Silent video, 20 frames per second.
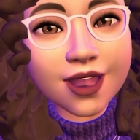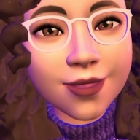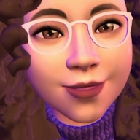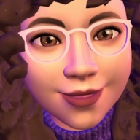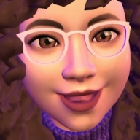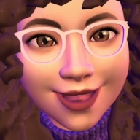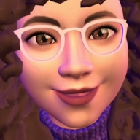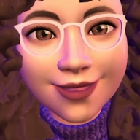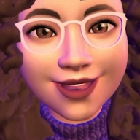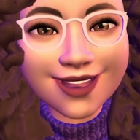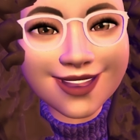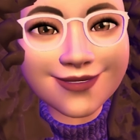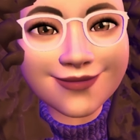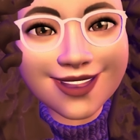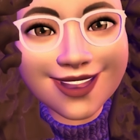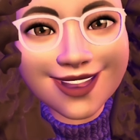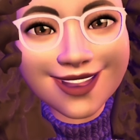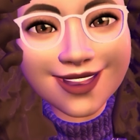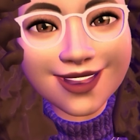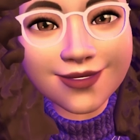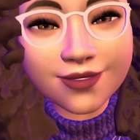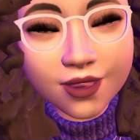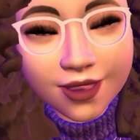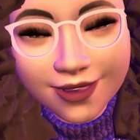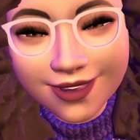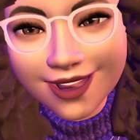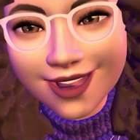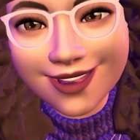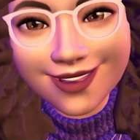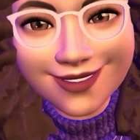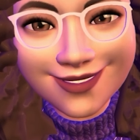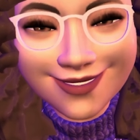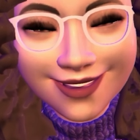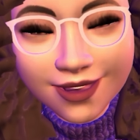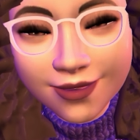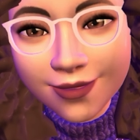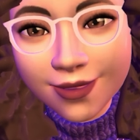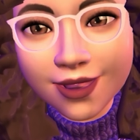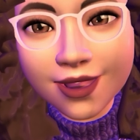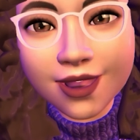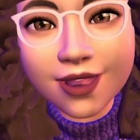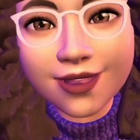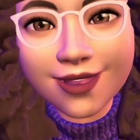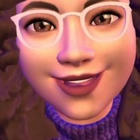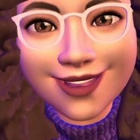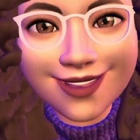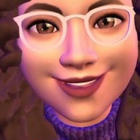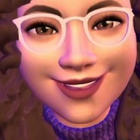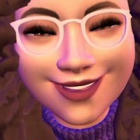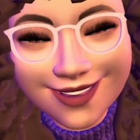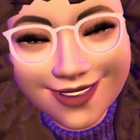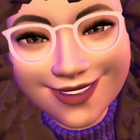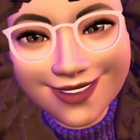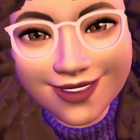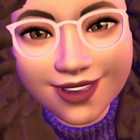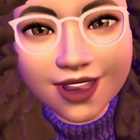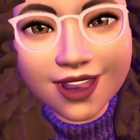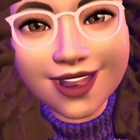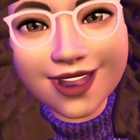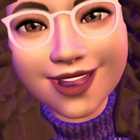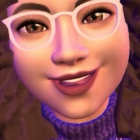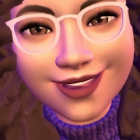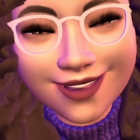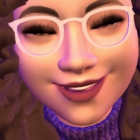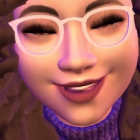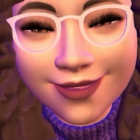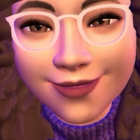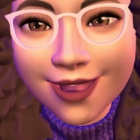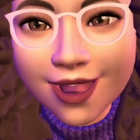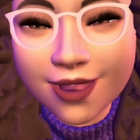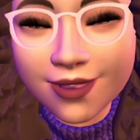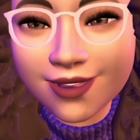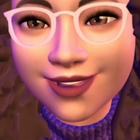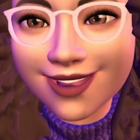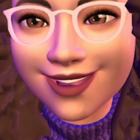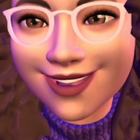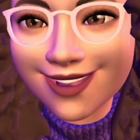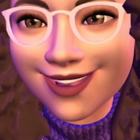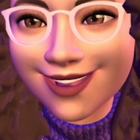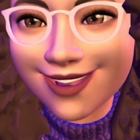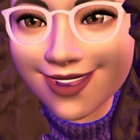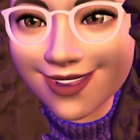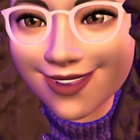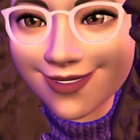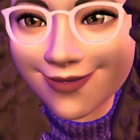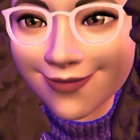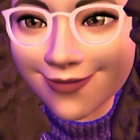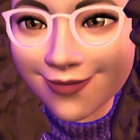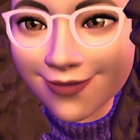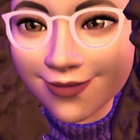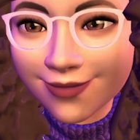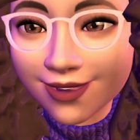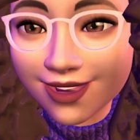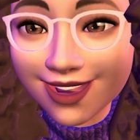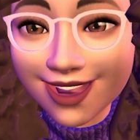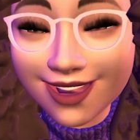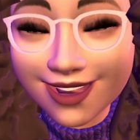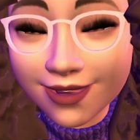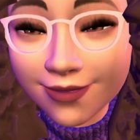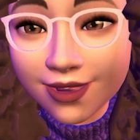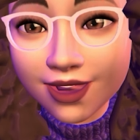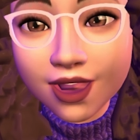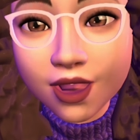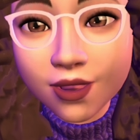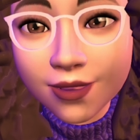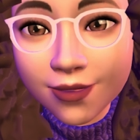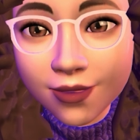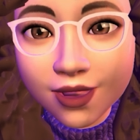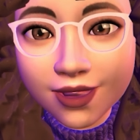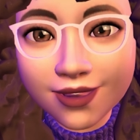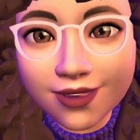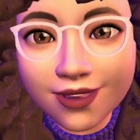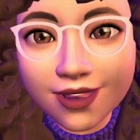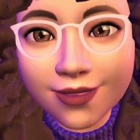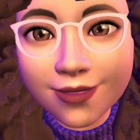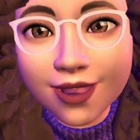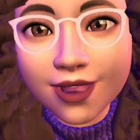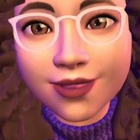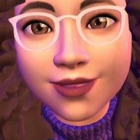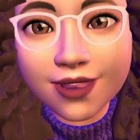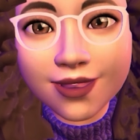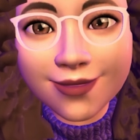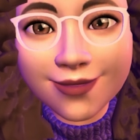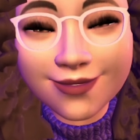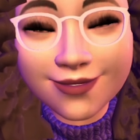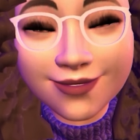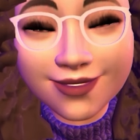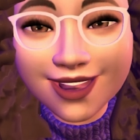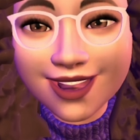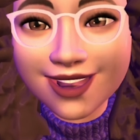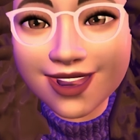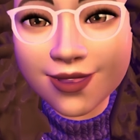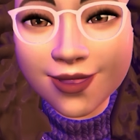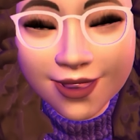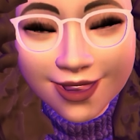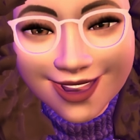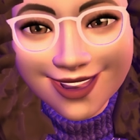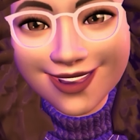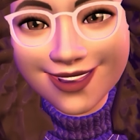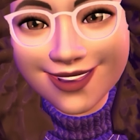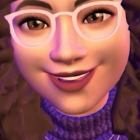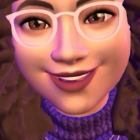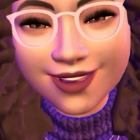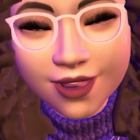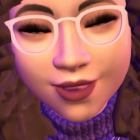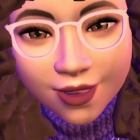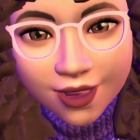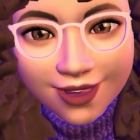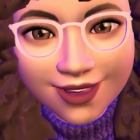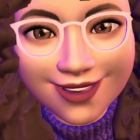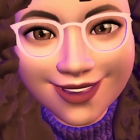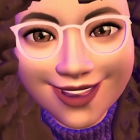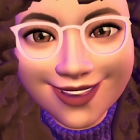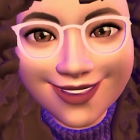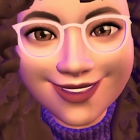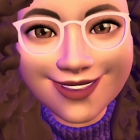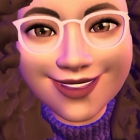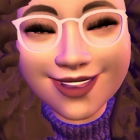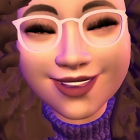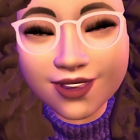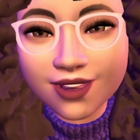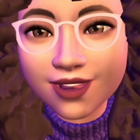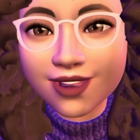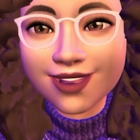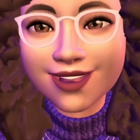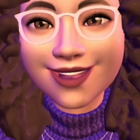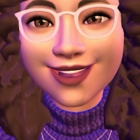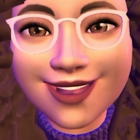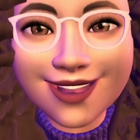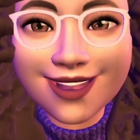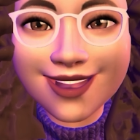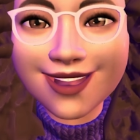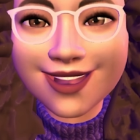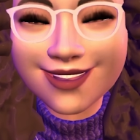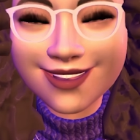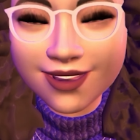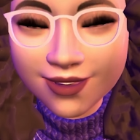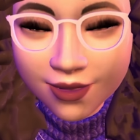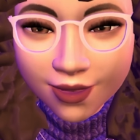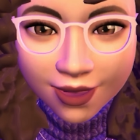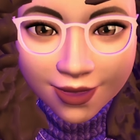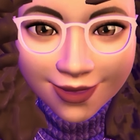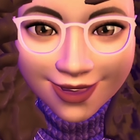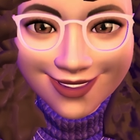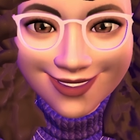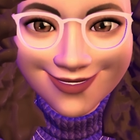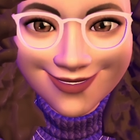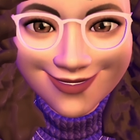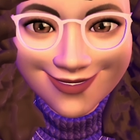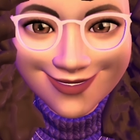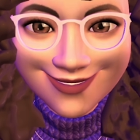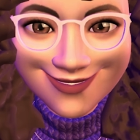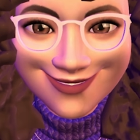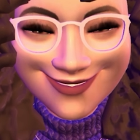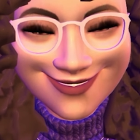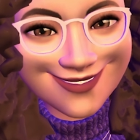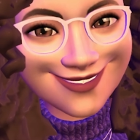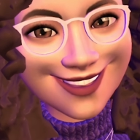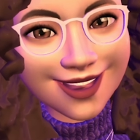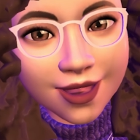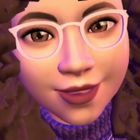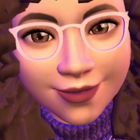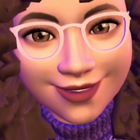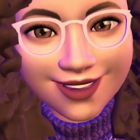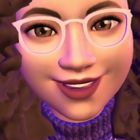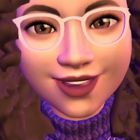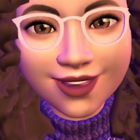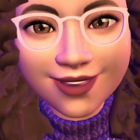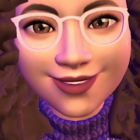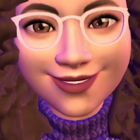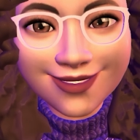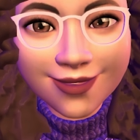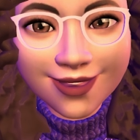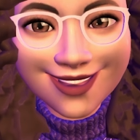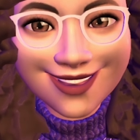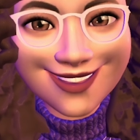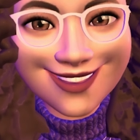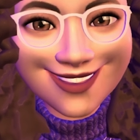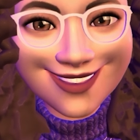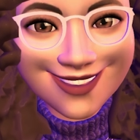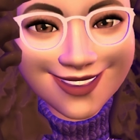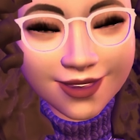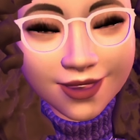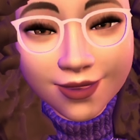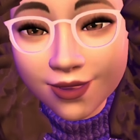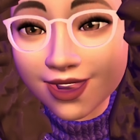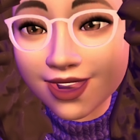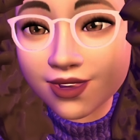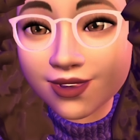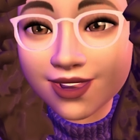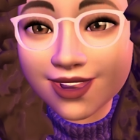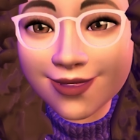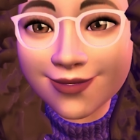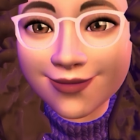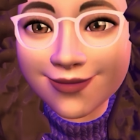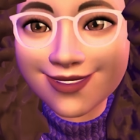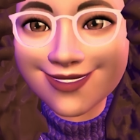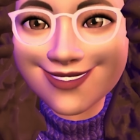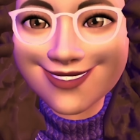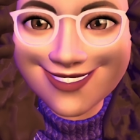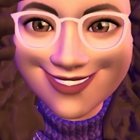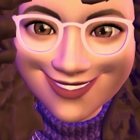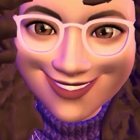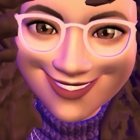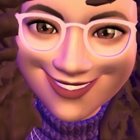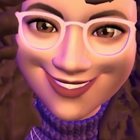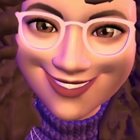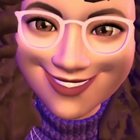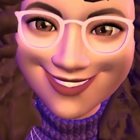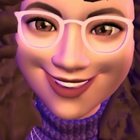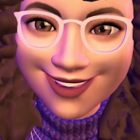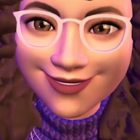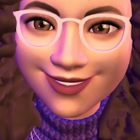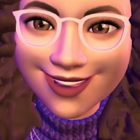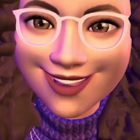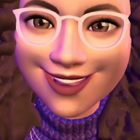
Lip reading: But I will leave links for you guys down below to check them out. But yeah, let me know what you think about them. Thank you again to JustAddSazon. And as always, I hope that you have sweet, sweet dreams of